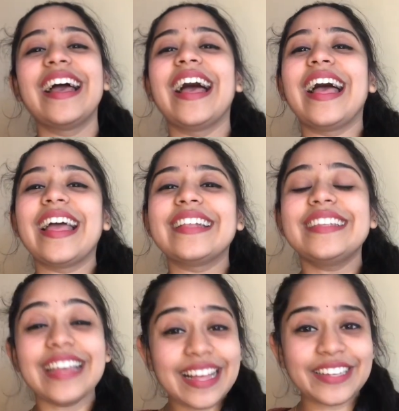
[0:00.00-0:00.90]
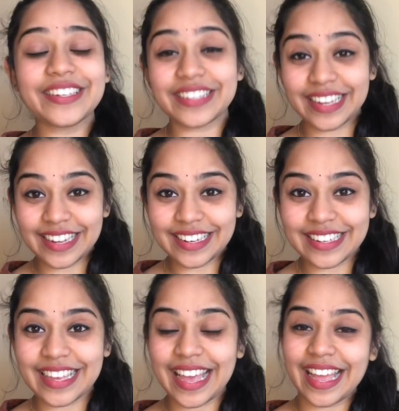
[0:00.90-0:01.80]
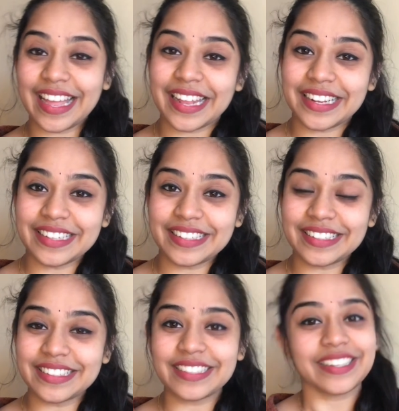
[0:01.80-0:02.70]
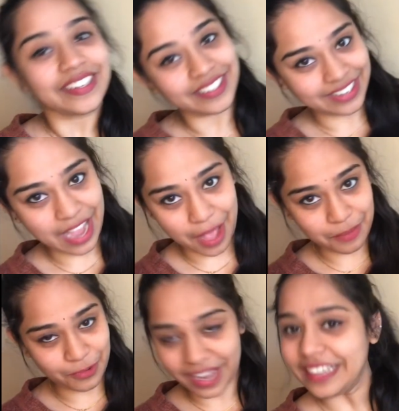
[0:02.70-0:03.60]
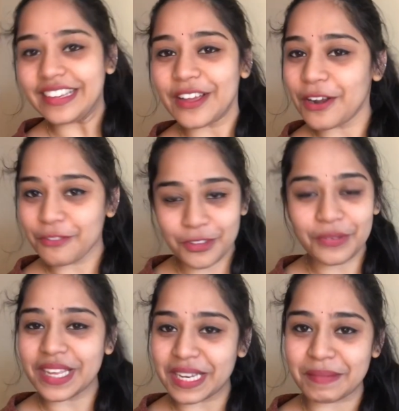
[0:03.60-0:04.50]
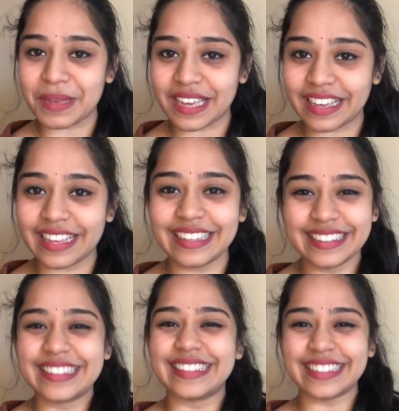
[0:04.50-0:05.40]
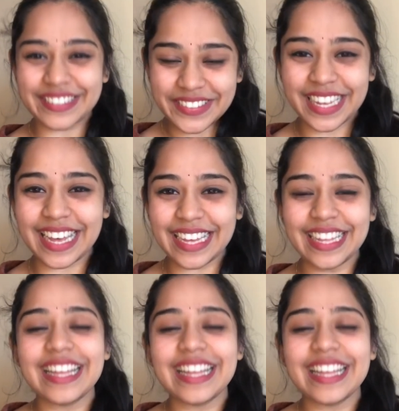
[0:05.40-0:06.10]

And yeah, good luck, and I'm right here if you need me. Okay?